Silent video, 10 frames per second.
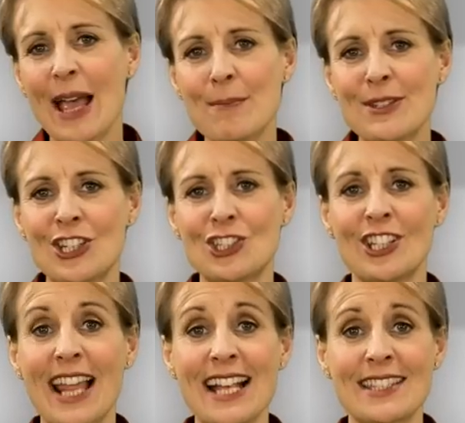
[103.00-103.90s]
That
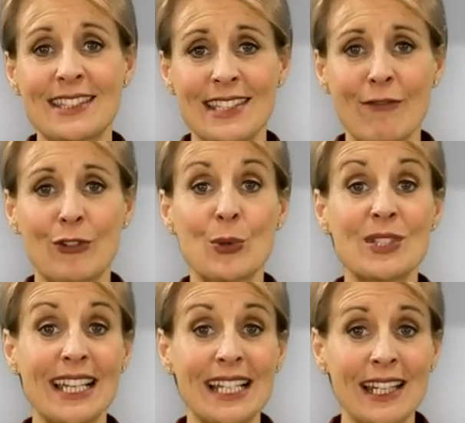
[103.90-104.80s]
position has several
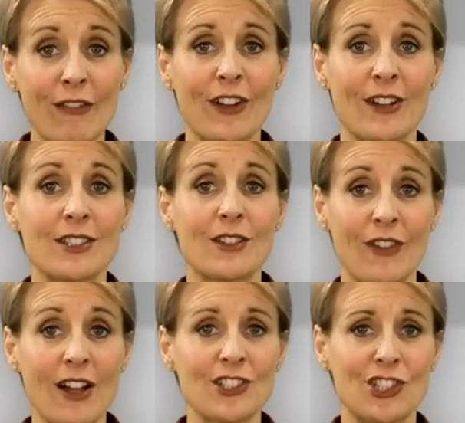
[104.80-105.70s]
significant
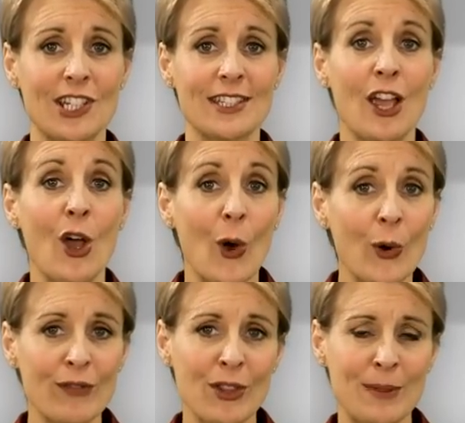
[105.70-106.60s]
advantages
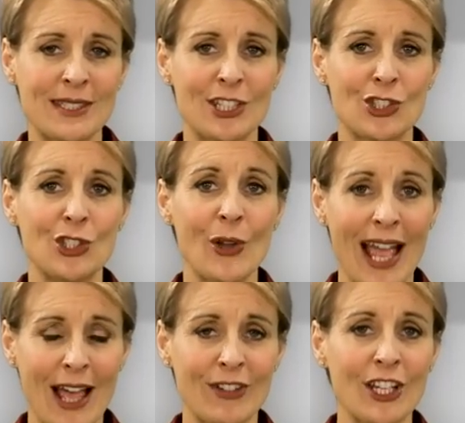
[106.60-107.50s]
over the position you
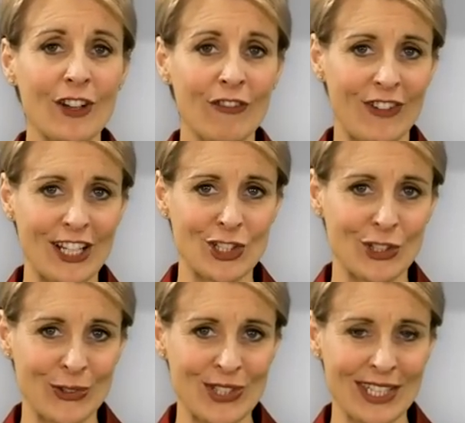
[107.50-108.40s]
have in a
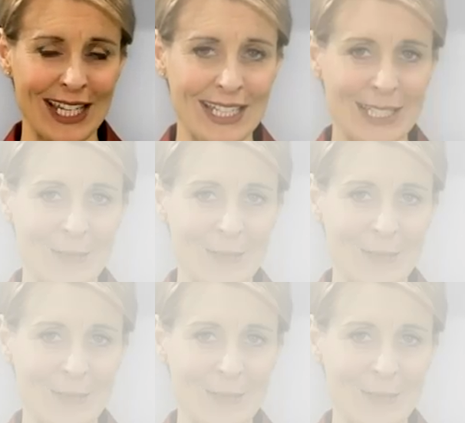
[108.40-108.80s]
conventional seat.